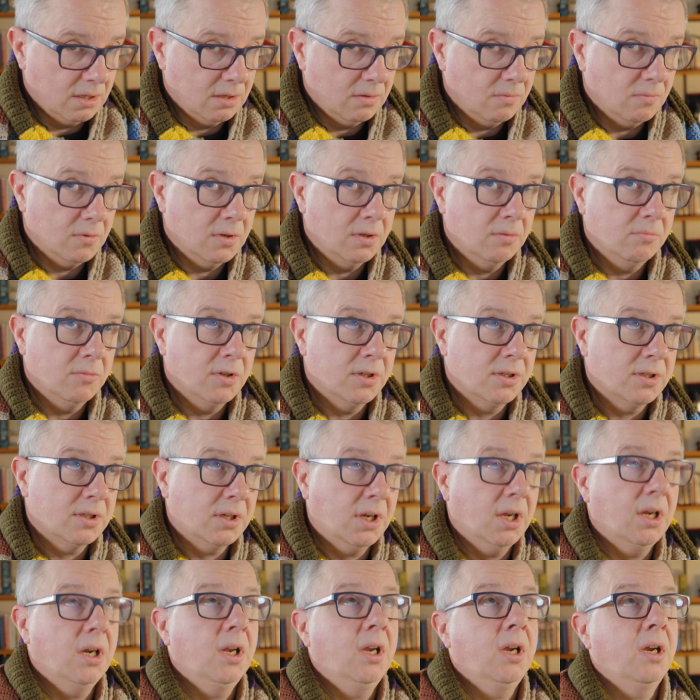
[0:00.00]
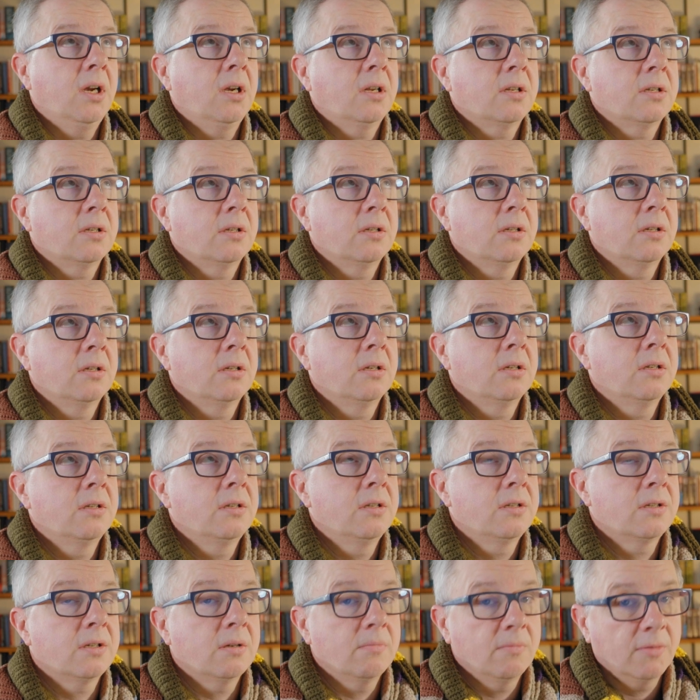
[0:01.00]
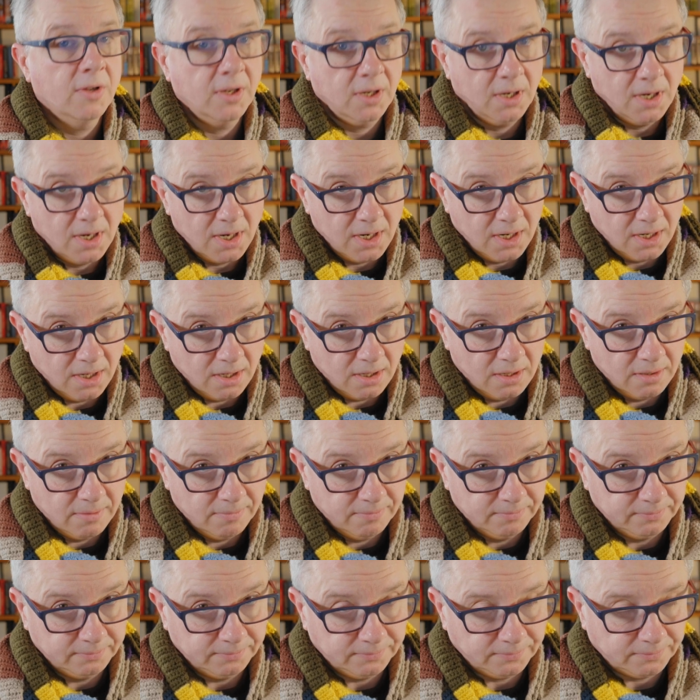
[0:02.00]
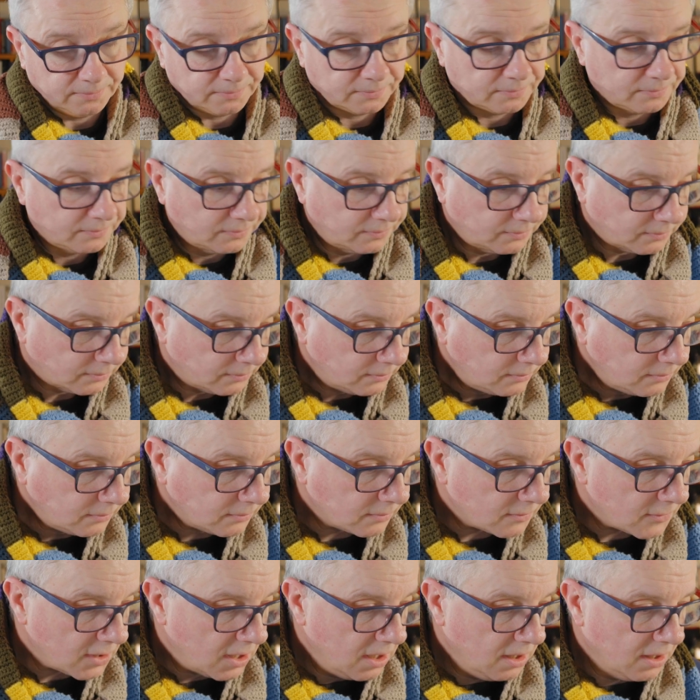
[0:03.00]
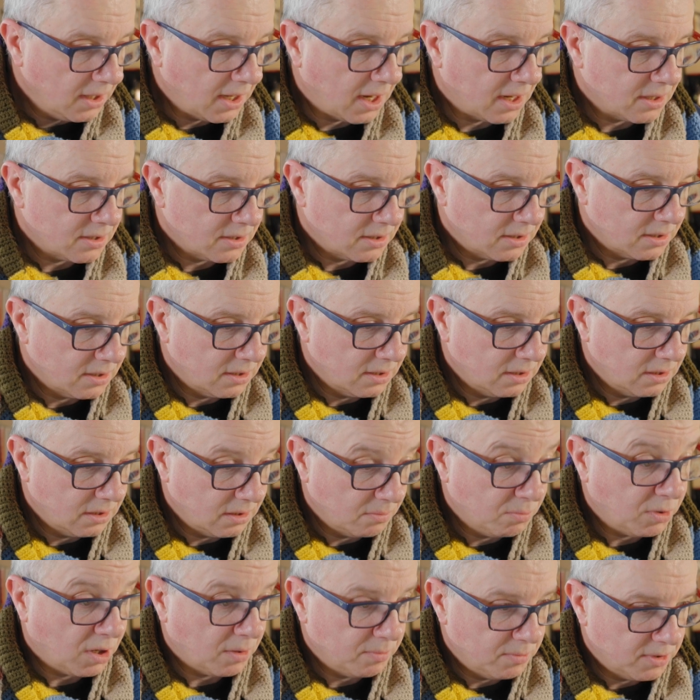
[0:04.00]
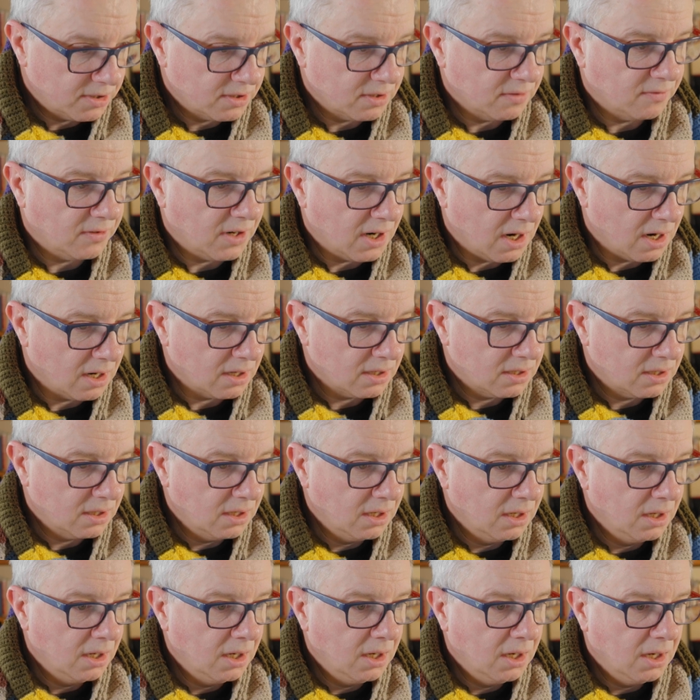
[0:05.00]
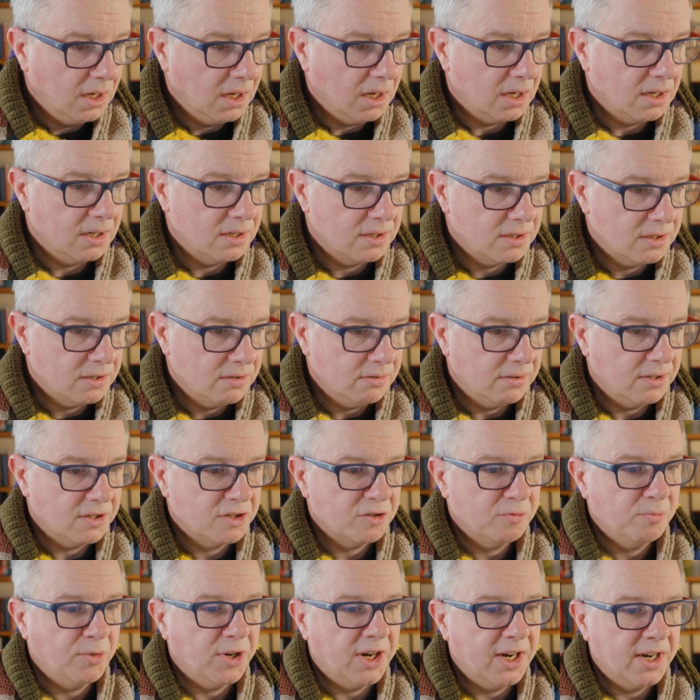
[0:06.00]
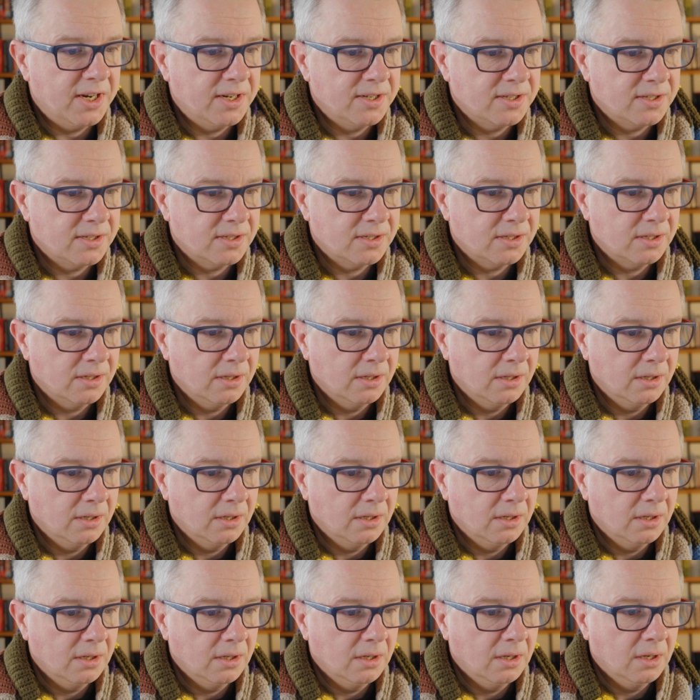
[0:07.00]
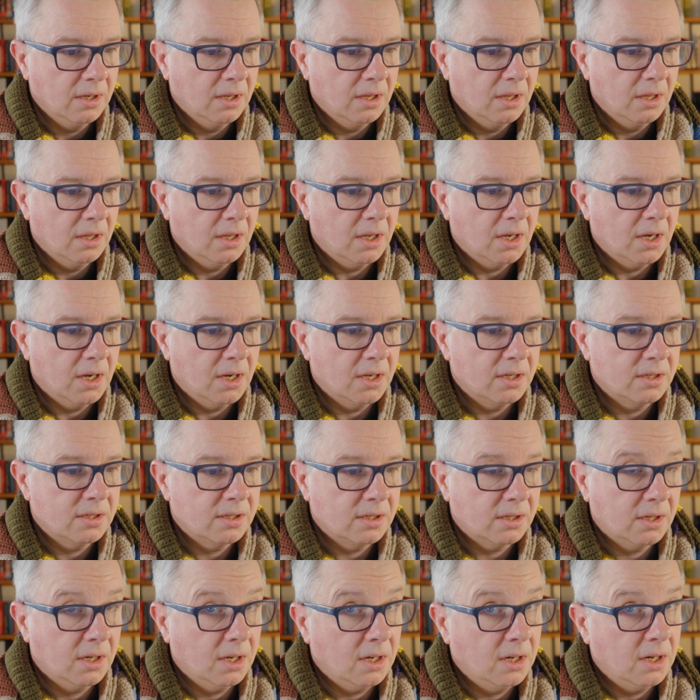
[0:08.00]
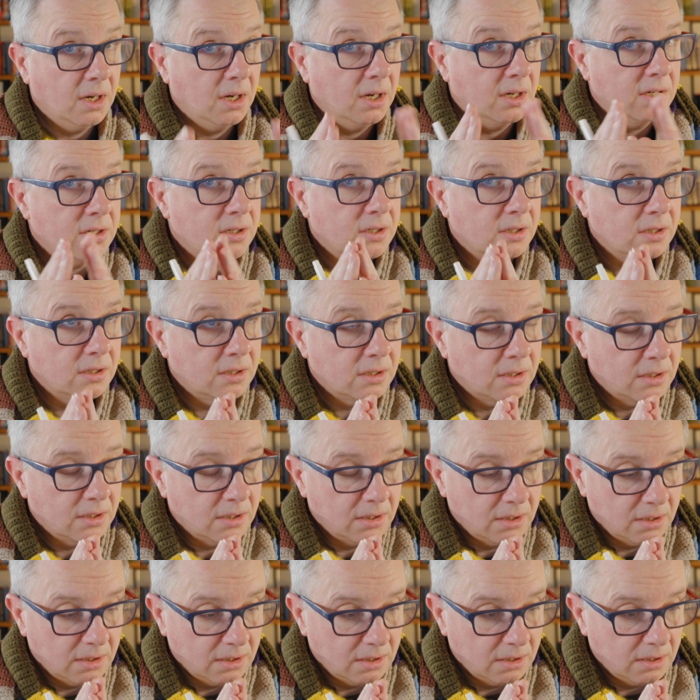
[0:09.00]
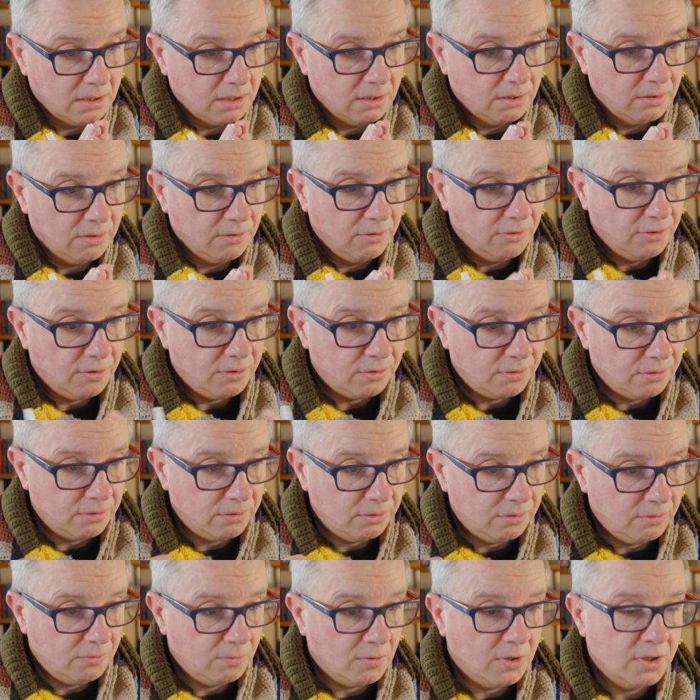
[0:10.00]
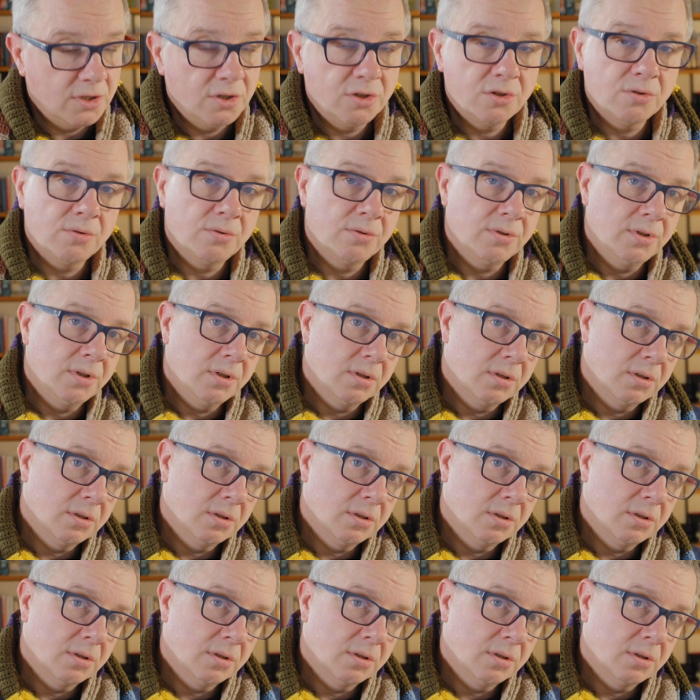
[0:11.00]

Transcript: one must connect to something higher. That's the purpose of art. And it's to express that connection through one's own